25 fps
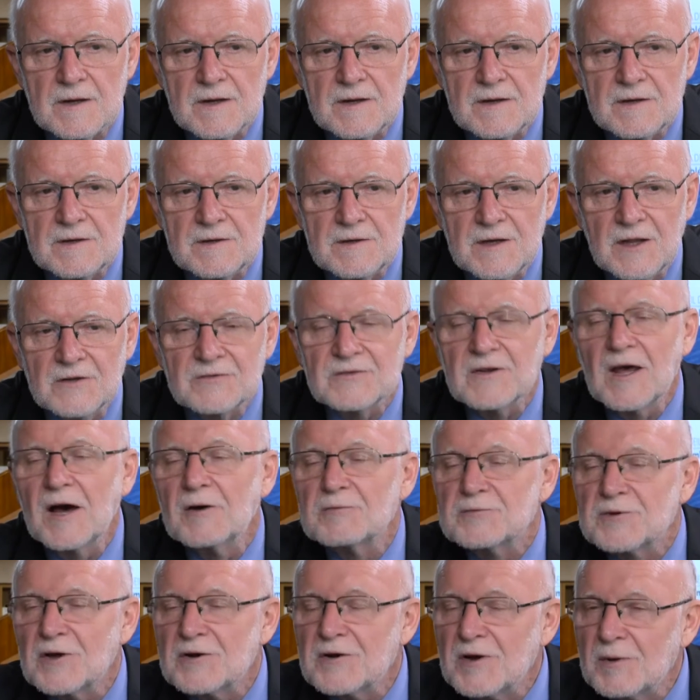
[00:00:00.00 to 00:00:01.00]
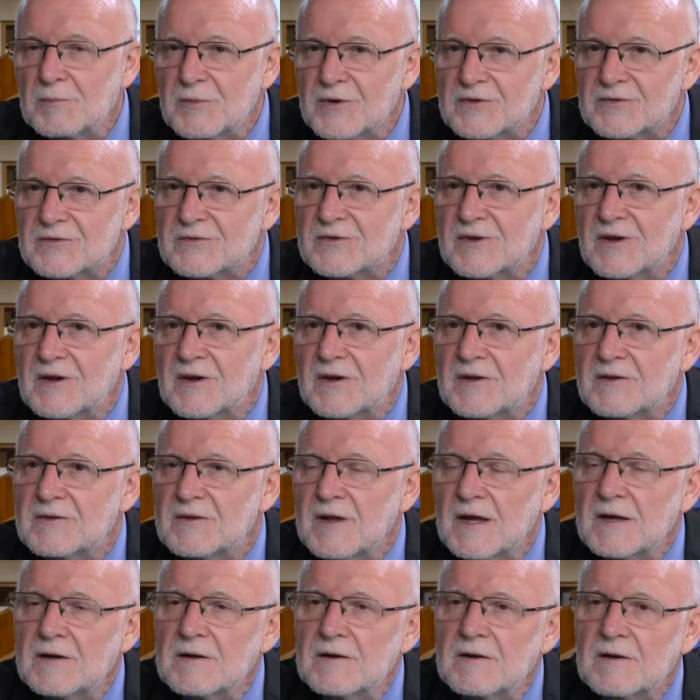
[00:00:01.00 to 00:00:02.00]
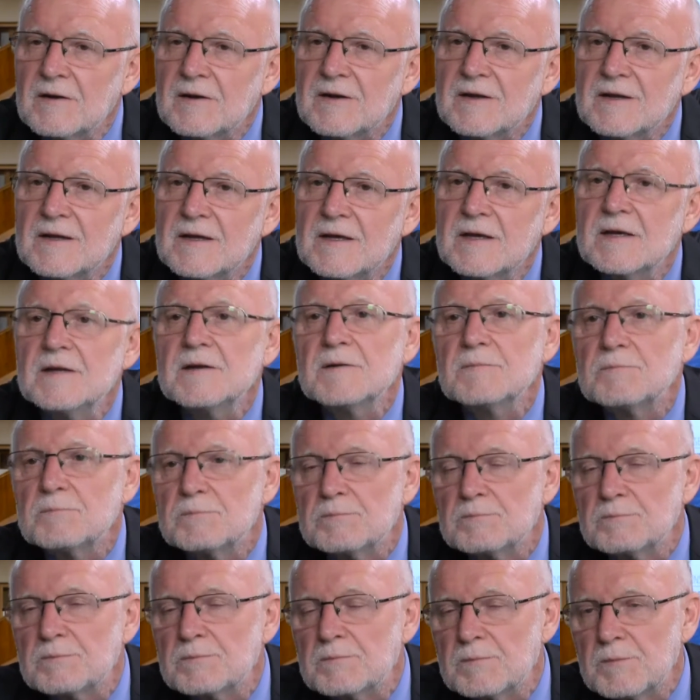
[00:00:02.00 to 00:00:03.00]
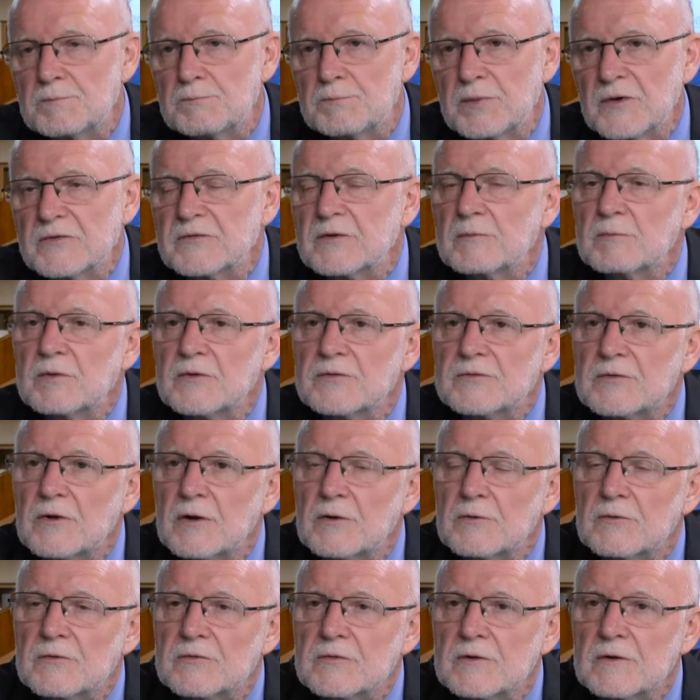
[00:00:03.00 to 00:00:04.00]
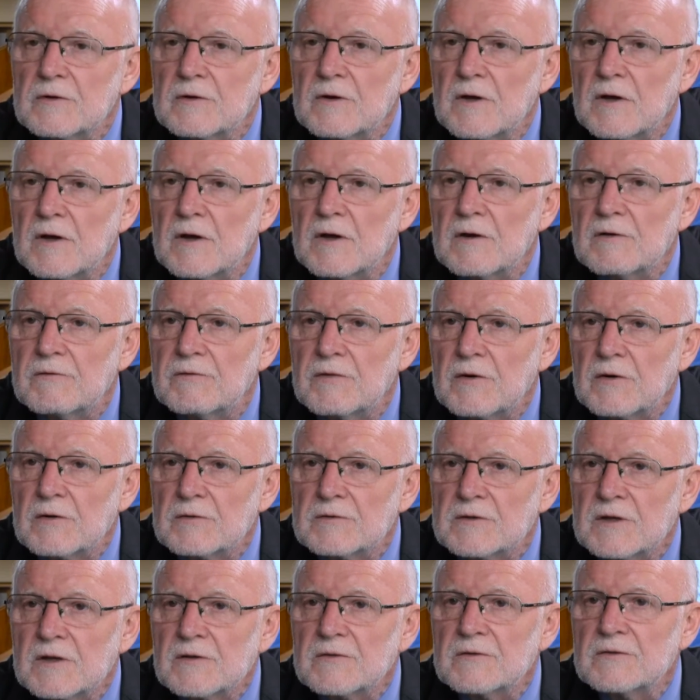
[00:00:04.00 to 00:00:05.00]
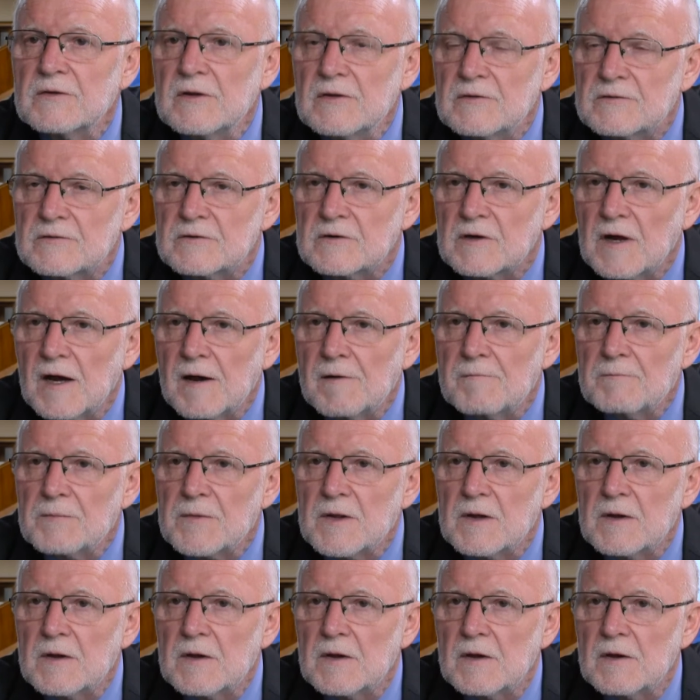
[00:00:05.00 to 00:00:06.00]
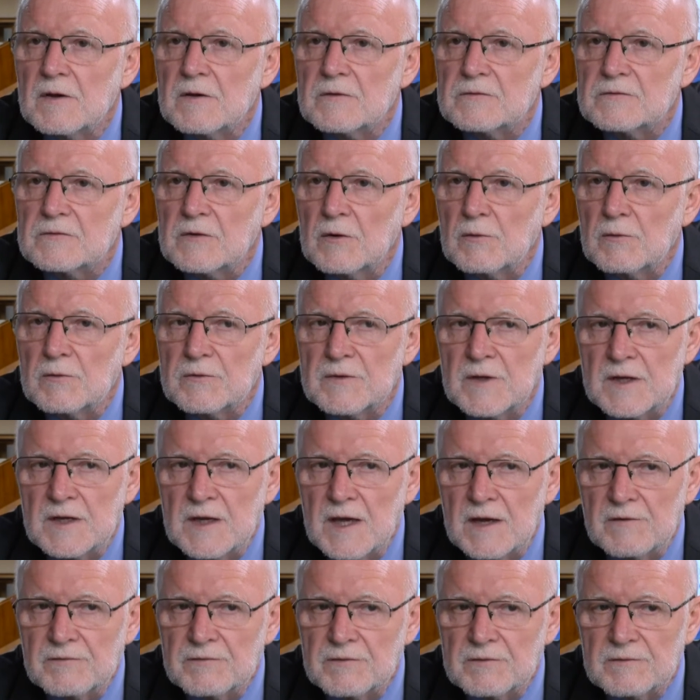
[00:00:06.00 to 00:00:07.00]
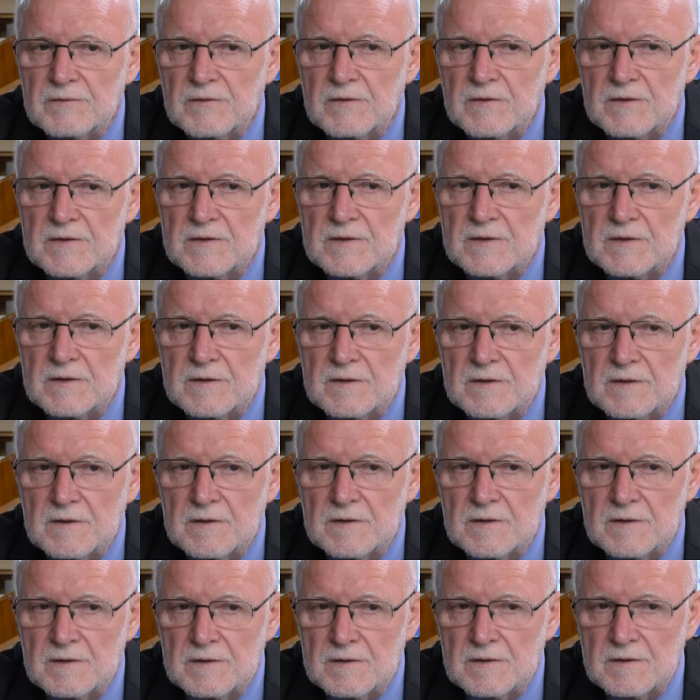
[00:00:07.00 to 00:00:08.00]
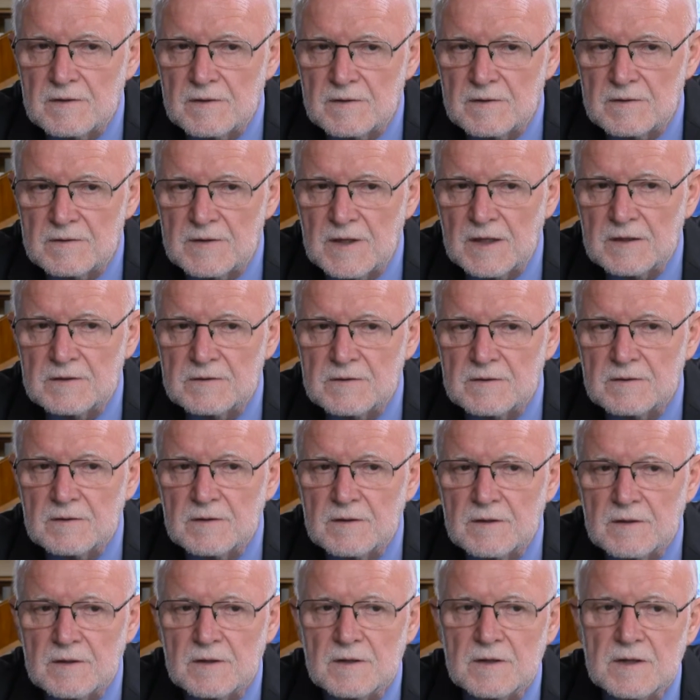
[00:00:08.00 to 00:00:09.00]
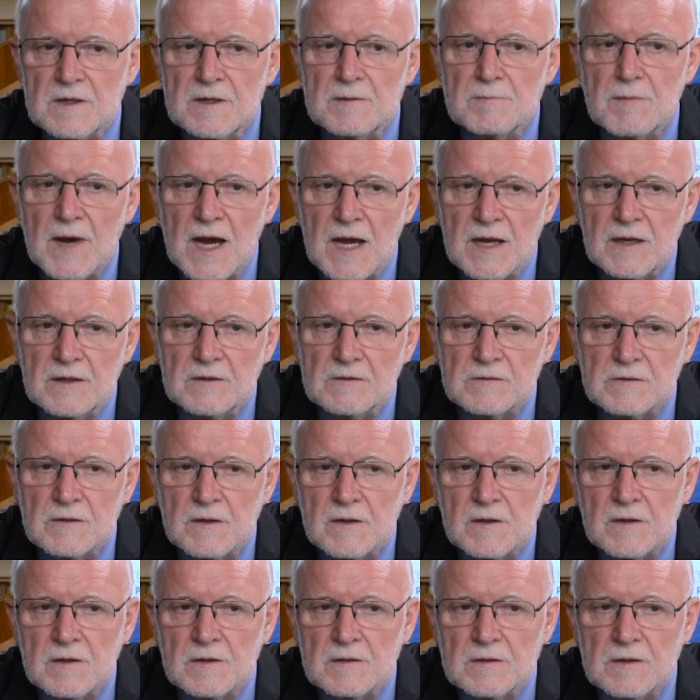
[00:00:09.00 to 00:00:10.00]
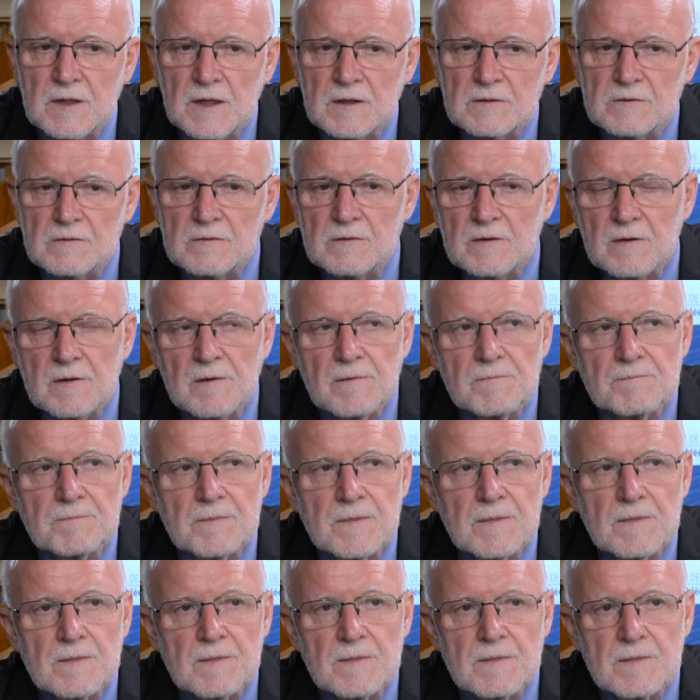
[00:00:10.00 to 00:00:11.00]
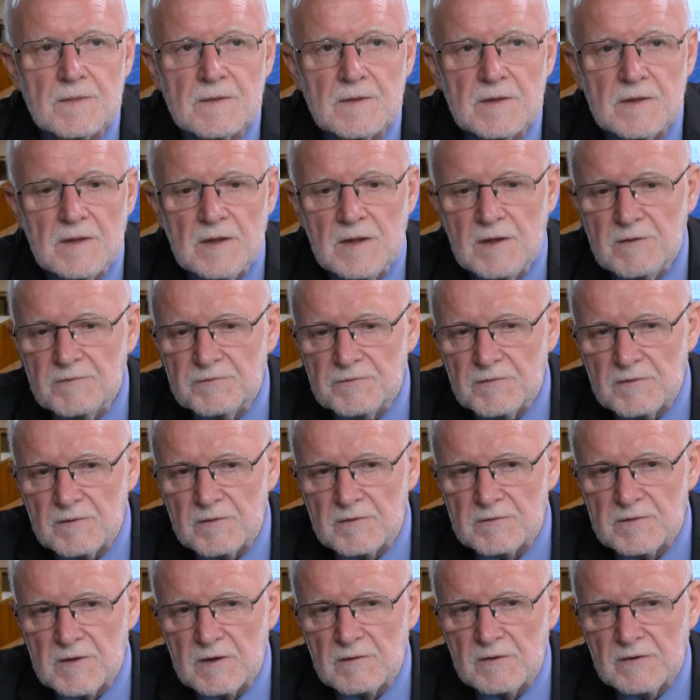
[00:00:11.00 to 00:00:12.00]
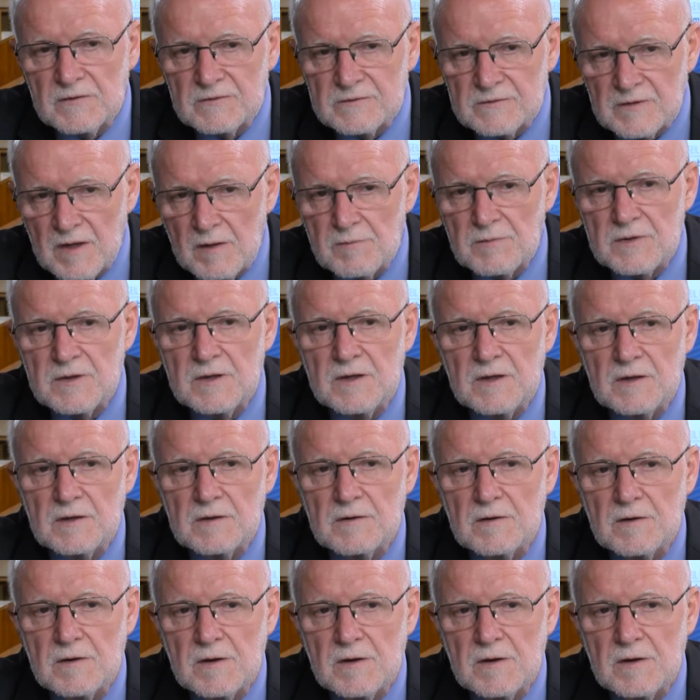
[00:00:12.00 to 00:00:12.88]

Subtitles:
less autonomous than in possible solution for Transnistria. So they have that in mind, that if there is something